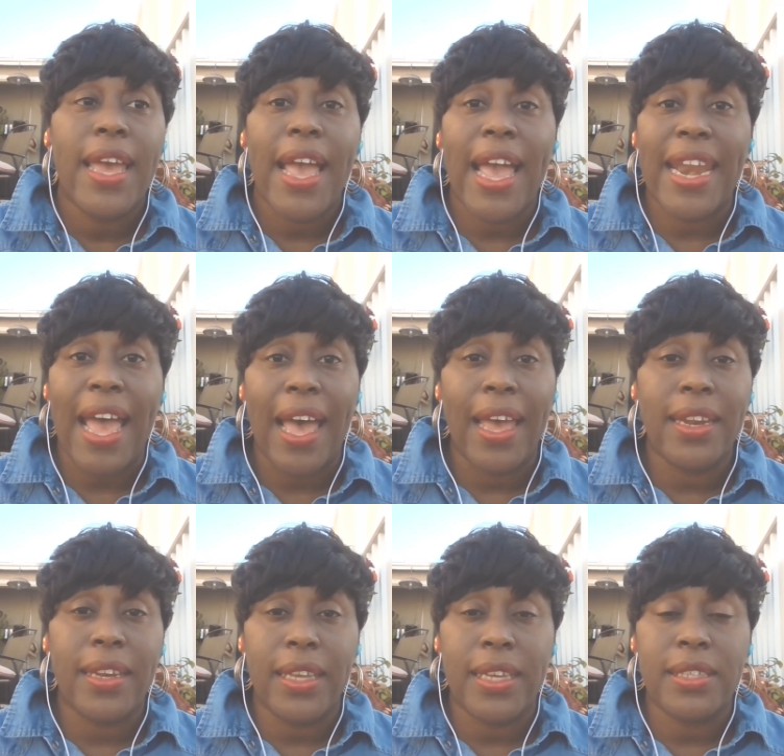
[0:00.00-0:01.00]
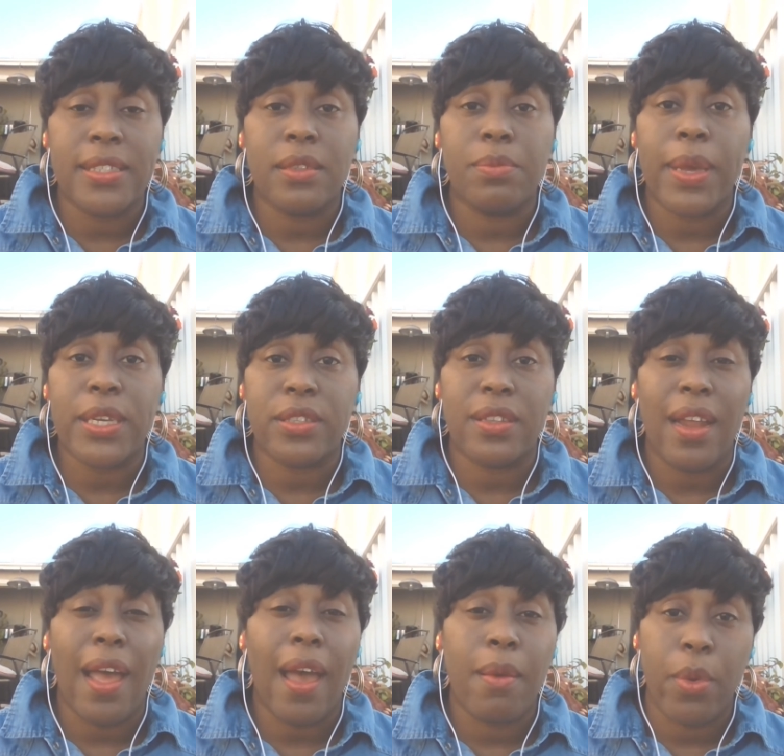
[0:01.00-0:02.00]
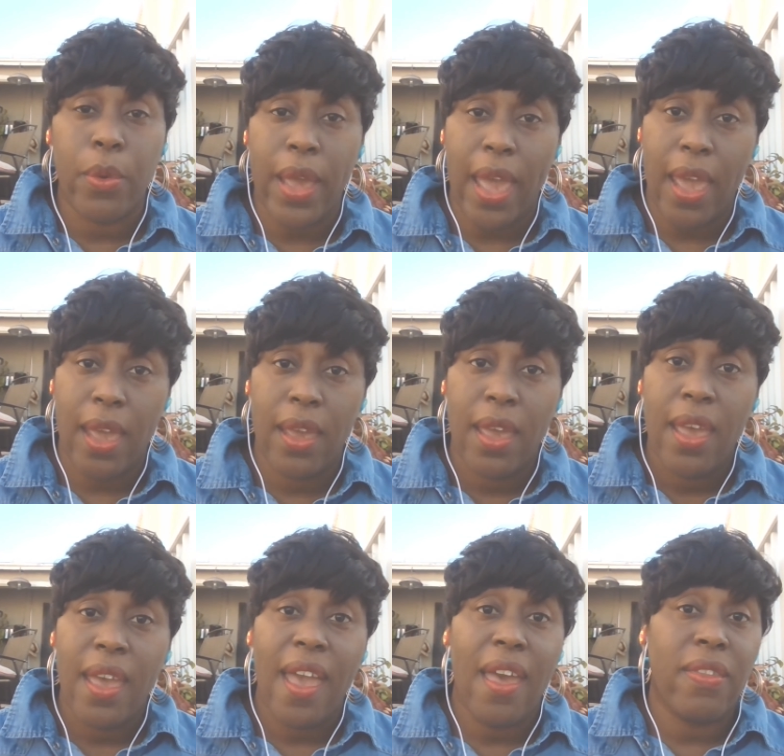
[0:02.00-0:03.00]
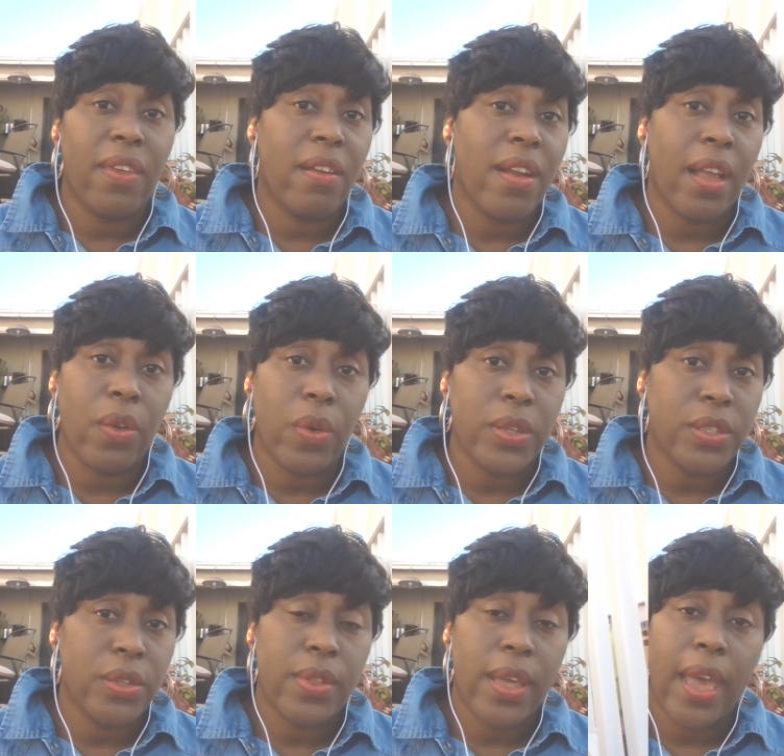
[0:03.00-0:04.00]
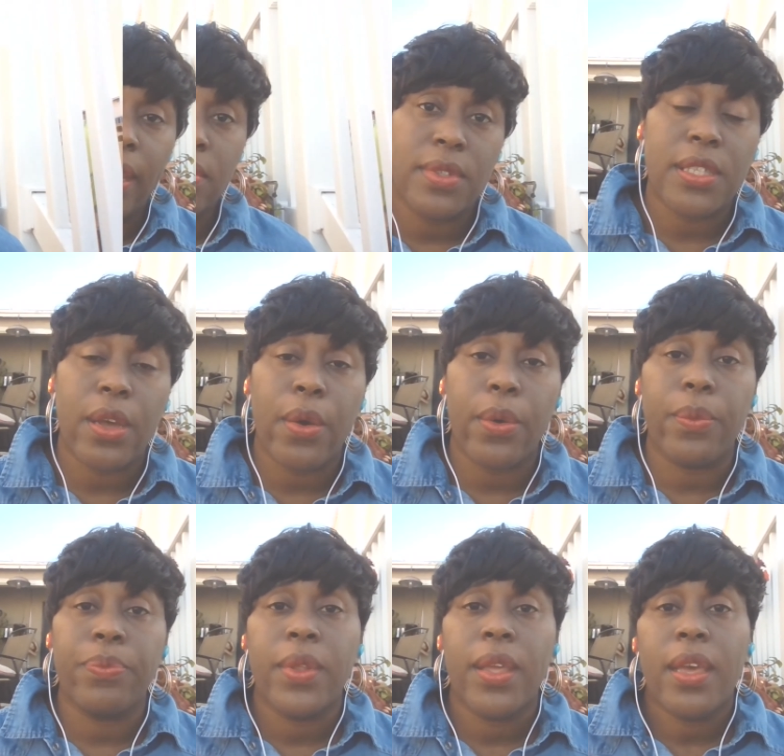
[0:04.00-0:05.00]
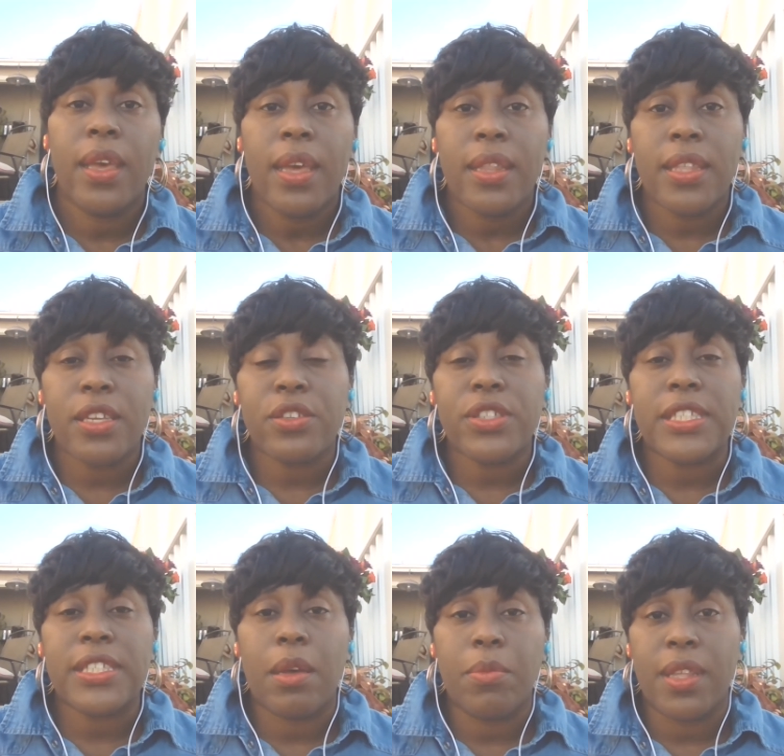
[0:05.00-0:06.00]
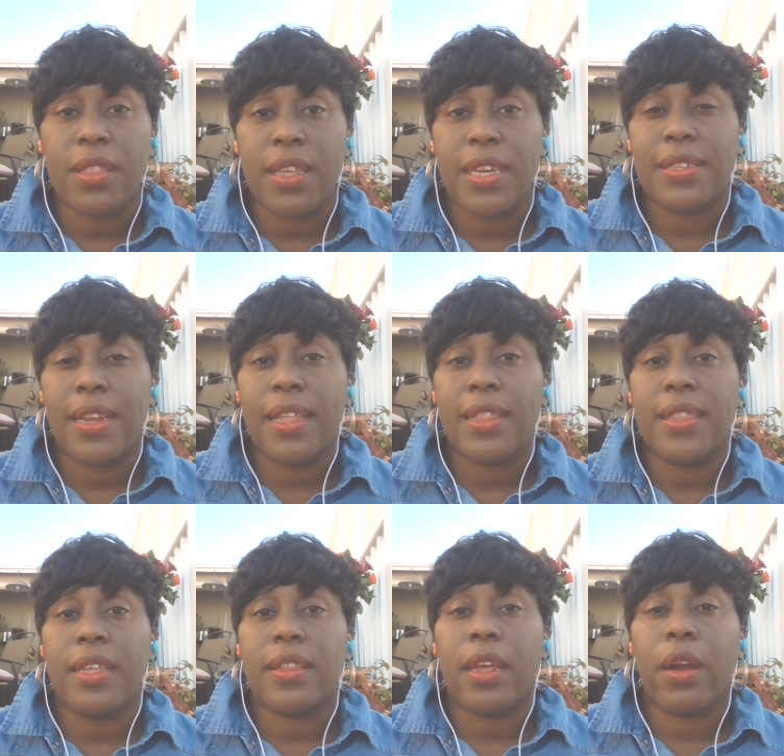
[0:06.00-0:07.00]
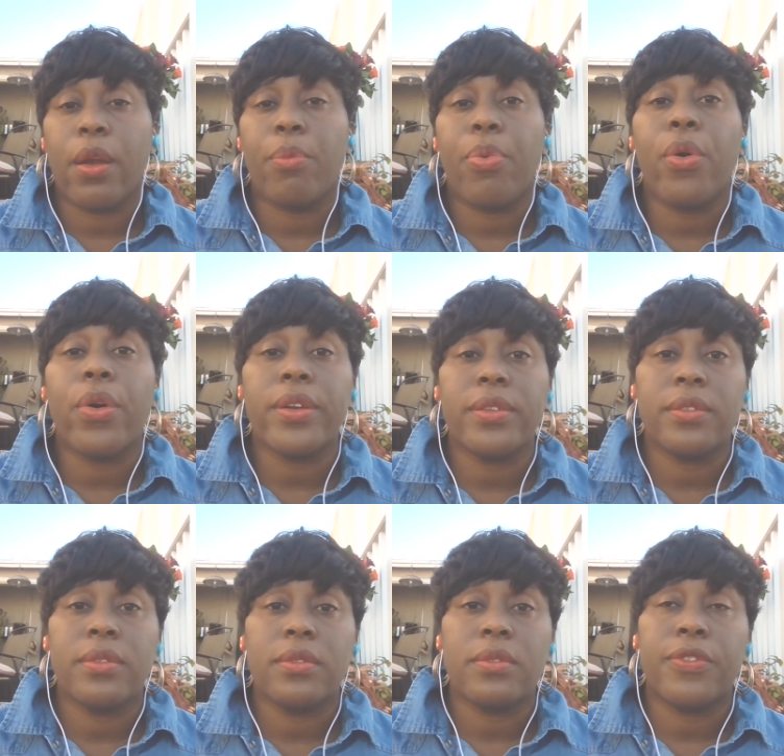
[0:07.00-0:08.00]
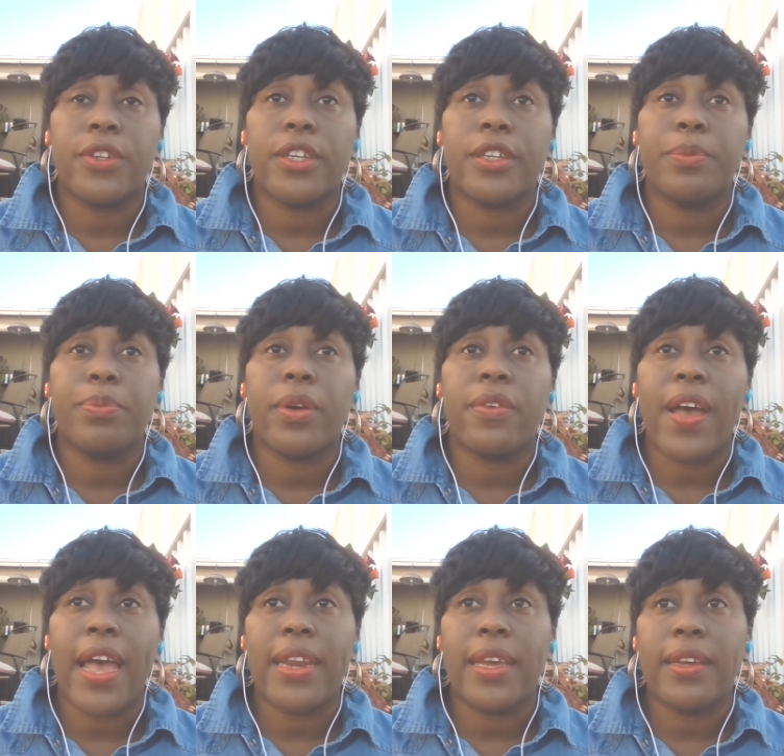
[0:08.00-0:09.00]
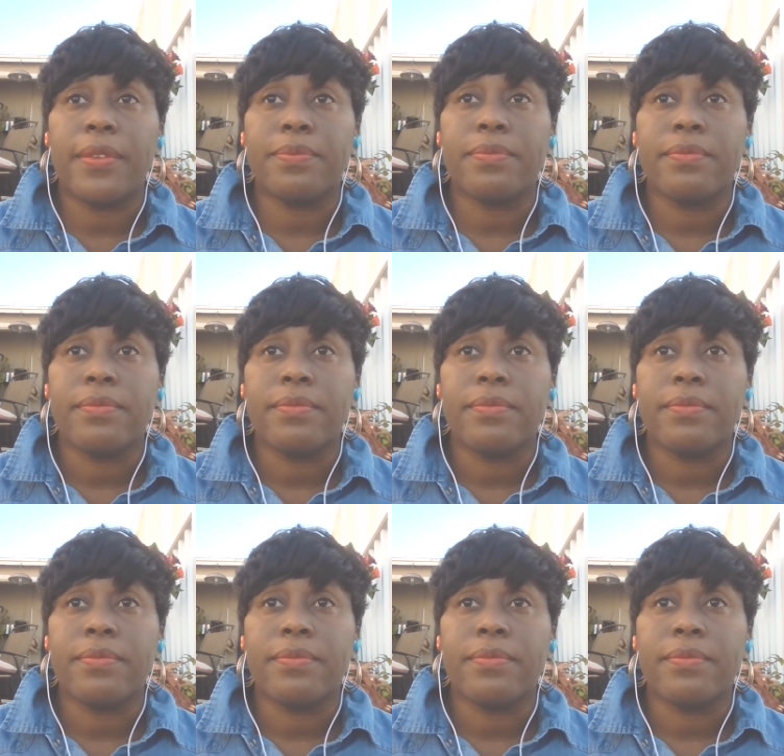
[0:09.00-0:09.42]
and I need to make sure that I'm okay, and they're not going to do that. So these are just some of the things that I think that are important for providing